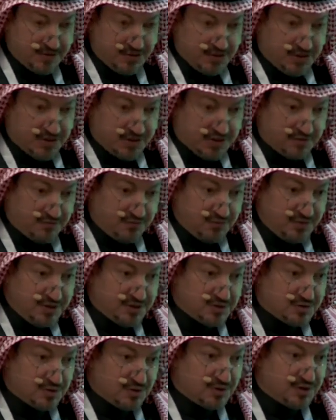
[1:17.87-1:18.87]
If we
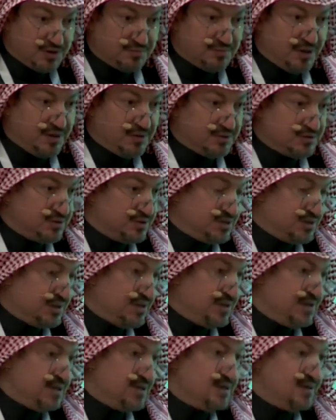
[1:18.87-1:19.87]
talk about
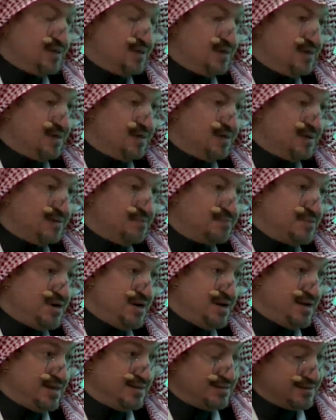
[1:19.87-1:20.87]

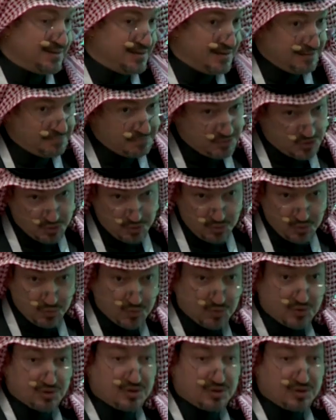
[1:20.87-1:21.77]
Ma'aden, and I'm sure